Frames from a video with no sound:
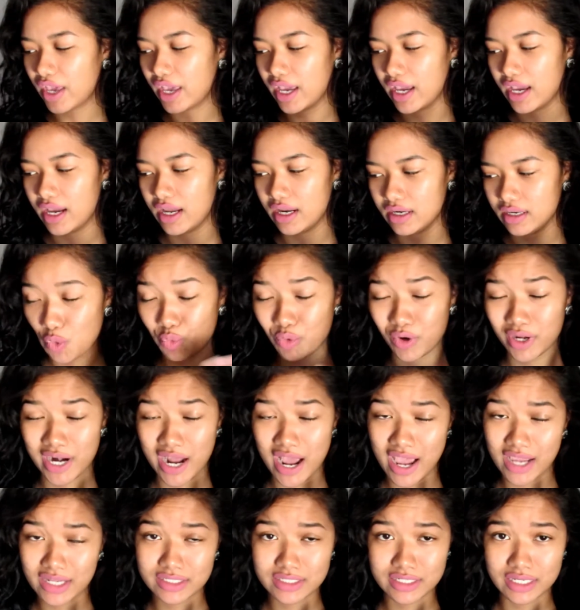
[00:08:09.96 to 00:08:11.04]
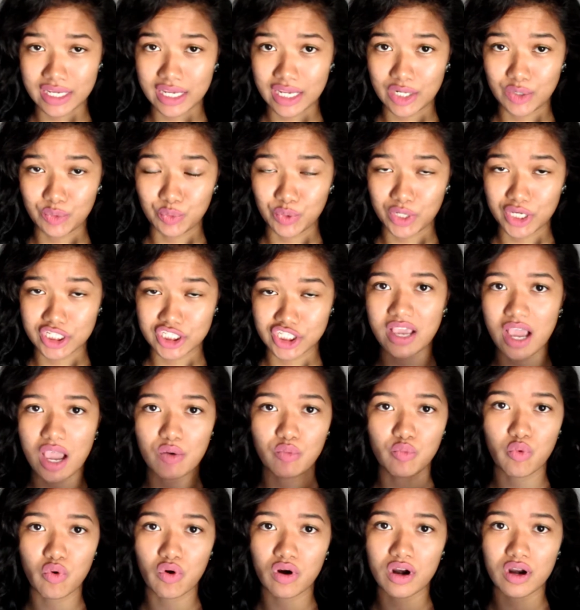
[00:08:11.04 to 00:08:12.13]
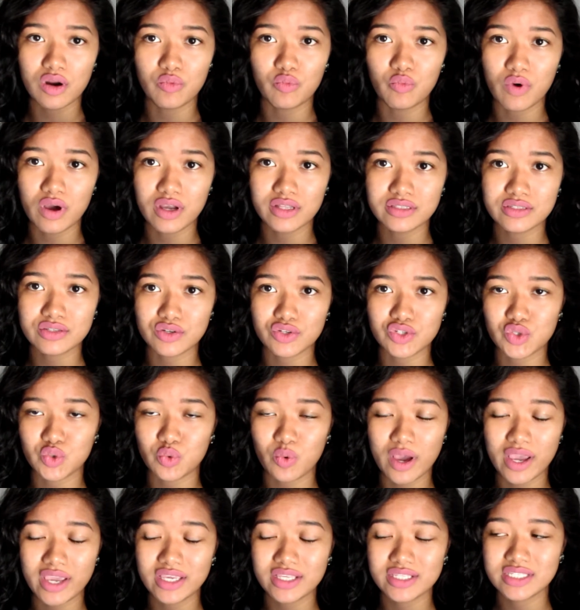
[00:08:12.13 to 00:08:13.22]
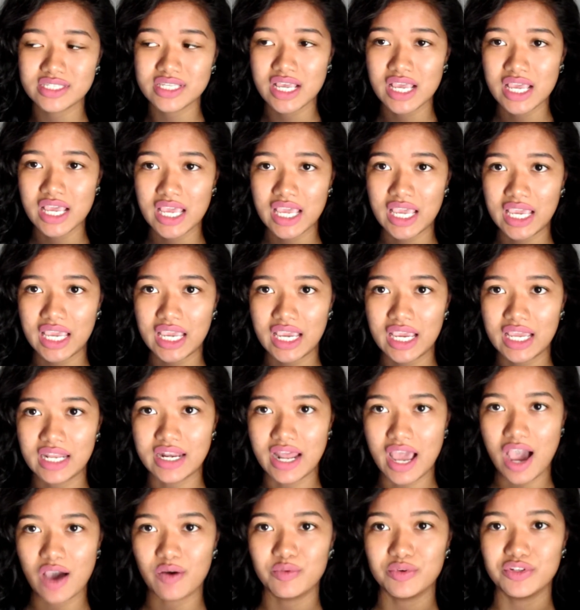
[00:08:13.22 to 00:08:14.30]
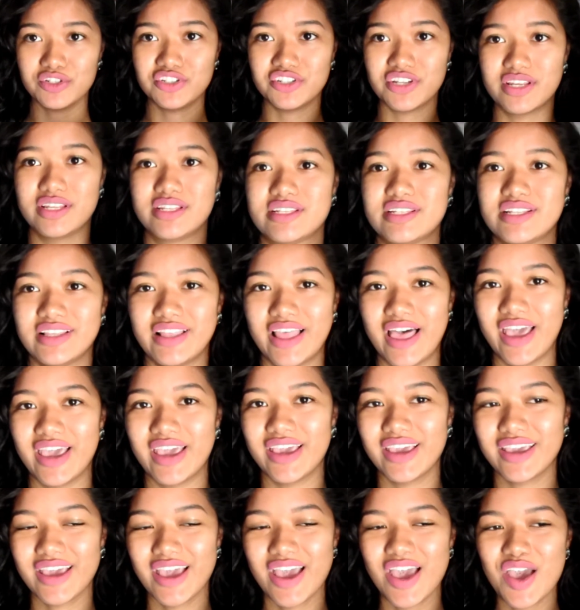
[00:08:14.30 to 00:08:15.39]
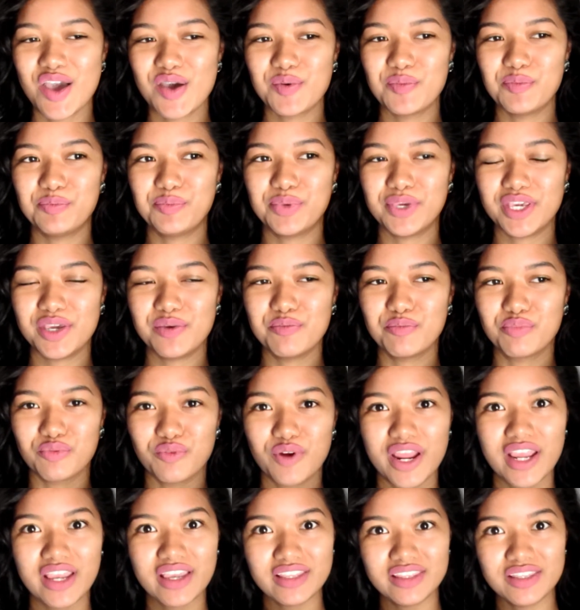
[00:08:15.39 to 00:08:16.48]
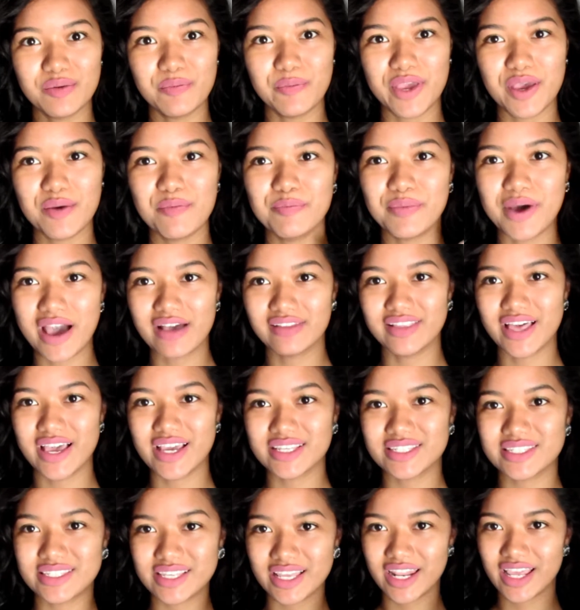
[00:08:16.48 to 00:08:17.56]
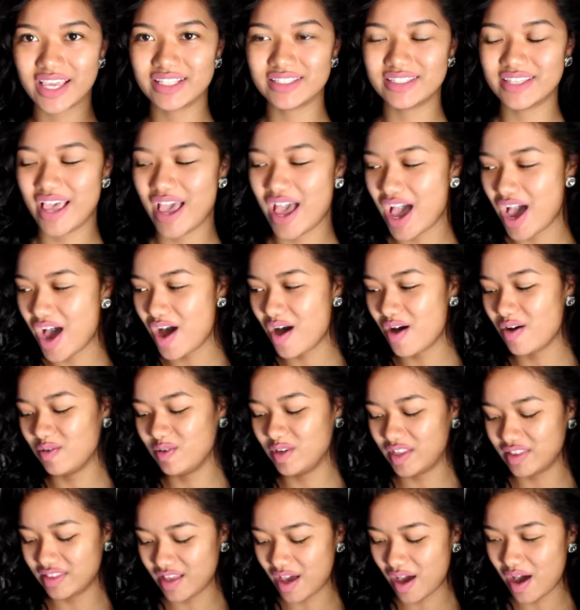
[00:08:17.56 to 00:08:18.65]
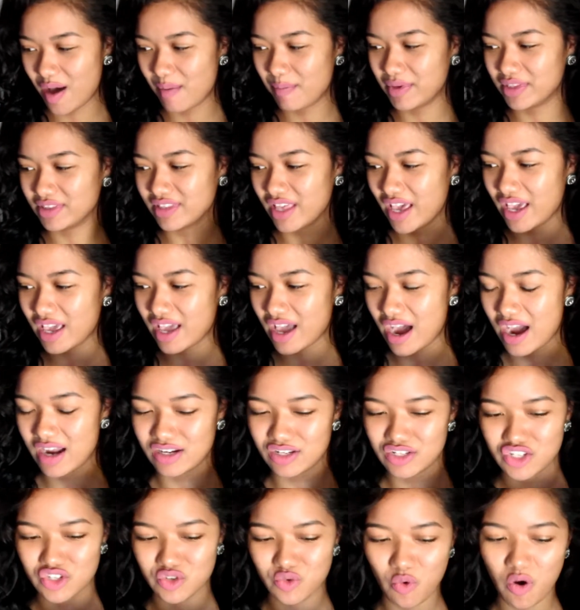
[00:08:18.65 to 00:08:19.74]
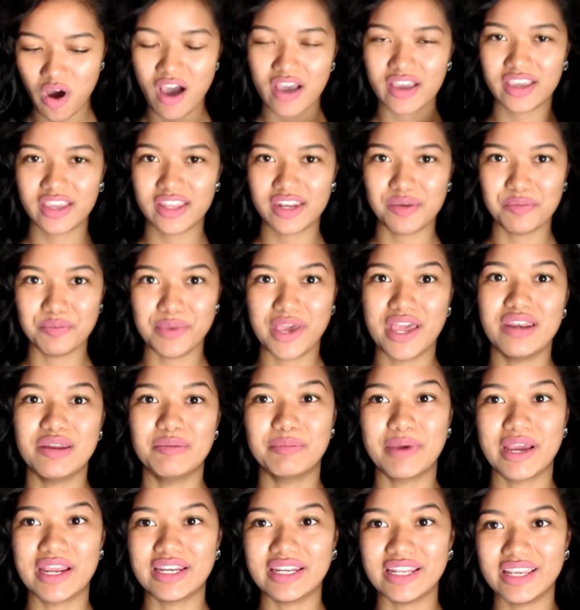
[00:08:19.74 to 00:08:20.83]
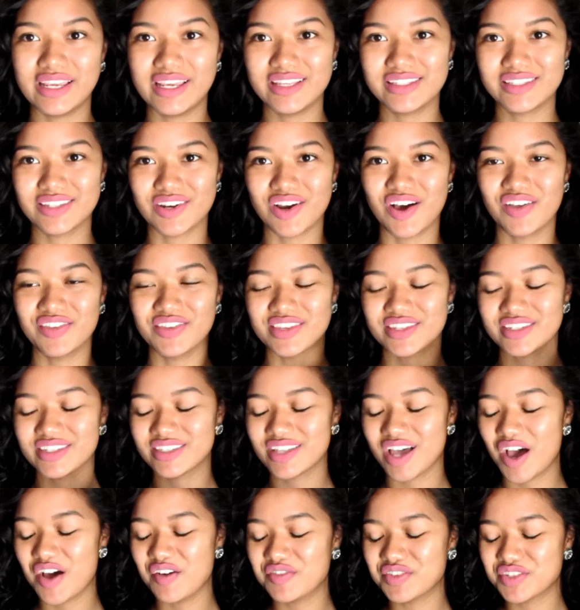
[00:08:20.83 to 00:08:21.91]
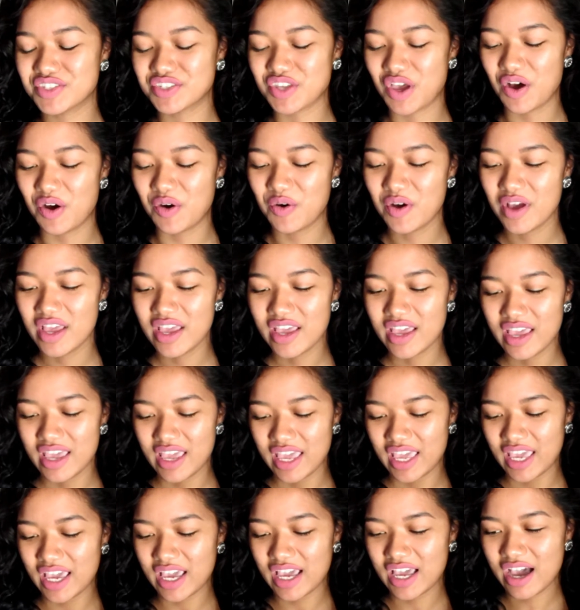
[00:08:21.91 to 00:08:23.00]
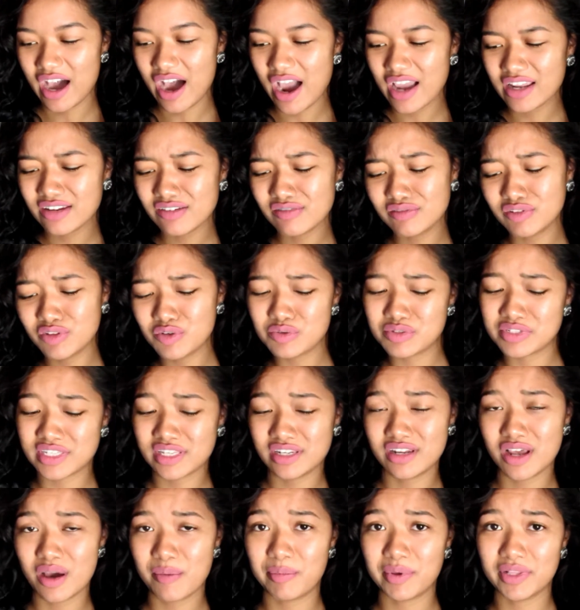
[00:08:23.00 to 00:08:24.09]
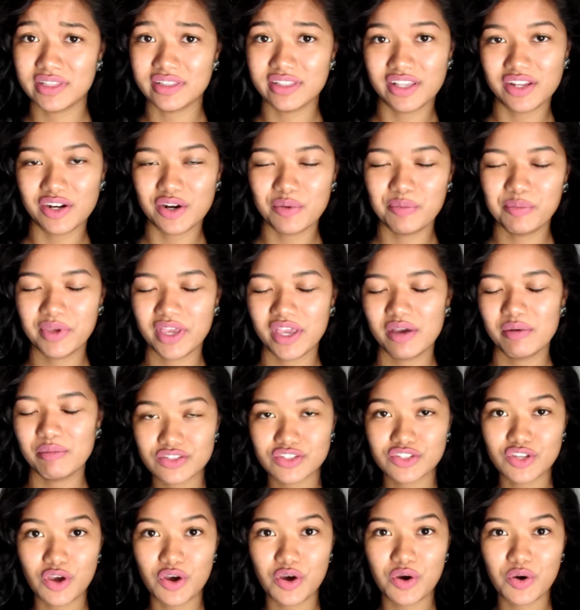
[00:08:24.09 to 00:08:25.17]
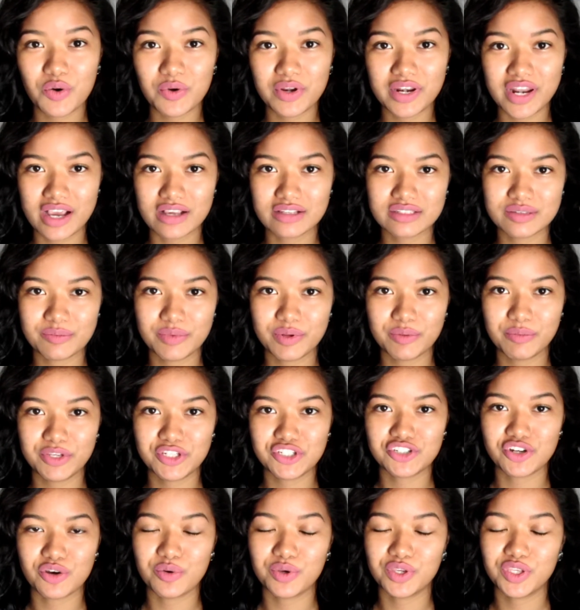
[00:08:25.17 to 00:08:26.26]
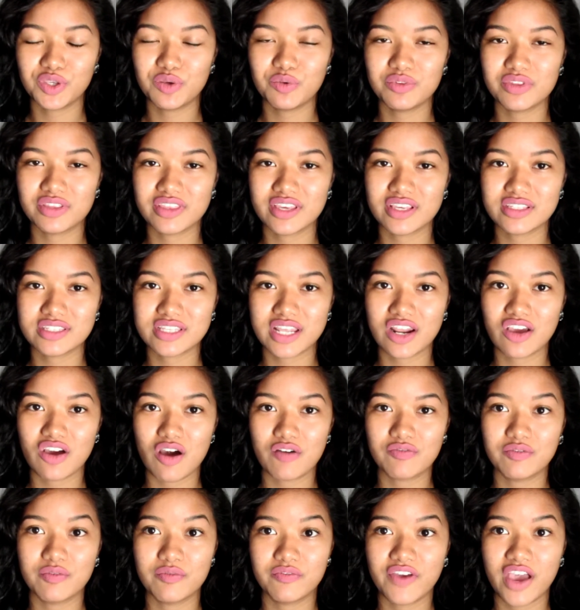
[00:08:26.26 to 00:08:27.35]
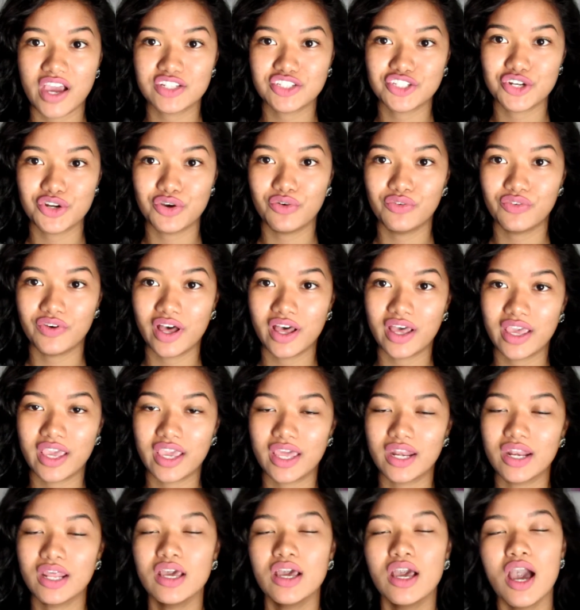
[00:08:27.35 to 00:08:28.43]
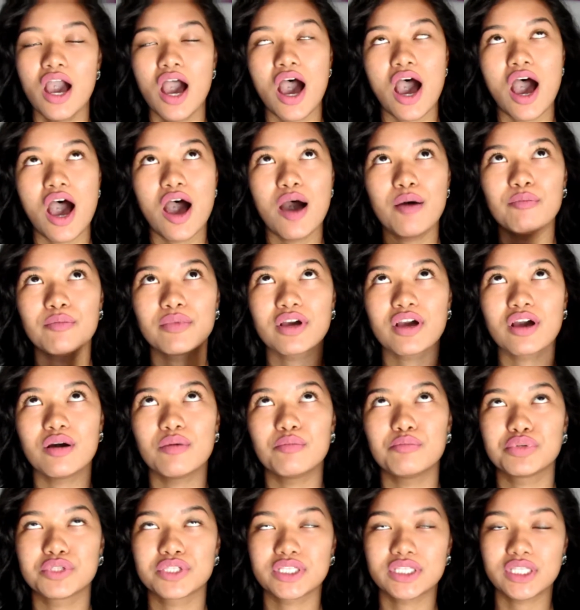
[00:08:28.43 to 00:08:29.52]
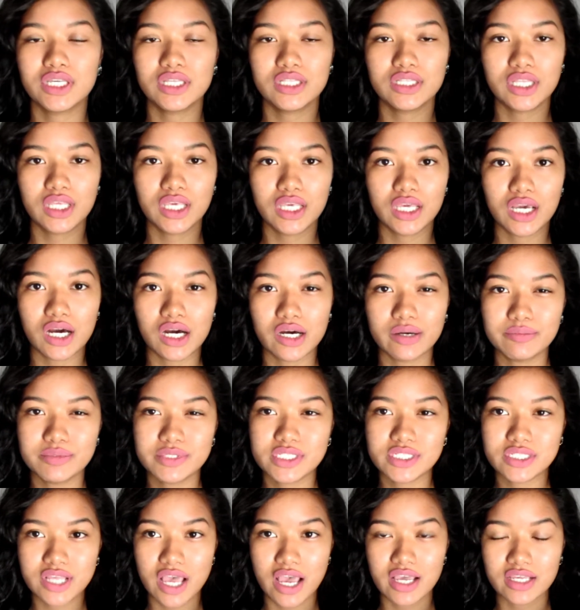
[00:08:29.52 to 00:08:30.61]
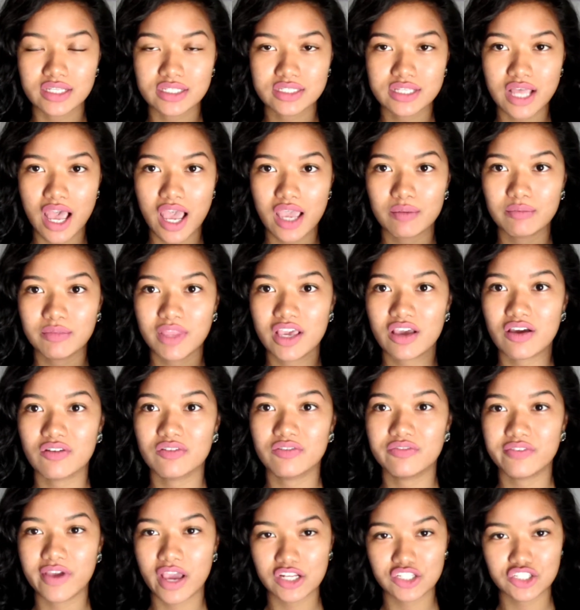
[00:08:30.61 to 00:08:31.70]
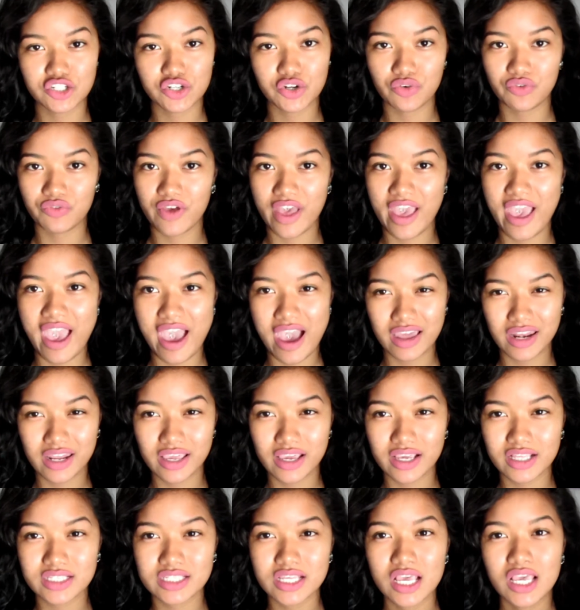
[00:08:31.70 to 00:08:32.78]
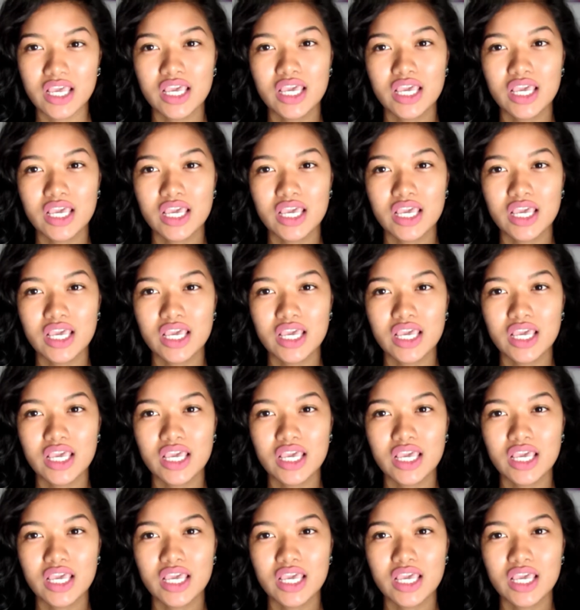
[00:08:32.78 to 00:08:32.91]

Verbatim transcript: And what I did was I wore it once or twice, and I would just like be breaking them in by like sitting down in them and like kind of squatting and bending my knees and all this stuff. So it kind of loosened up a little bit. So next I'm going to be showing you the things that I got from Fashion Nova, and I'm completely obsessed. I'm like a Fashion Nova addict.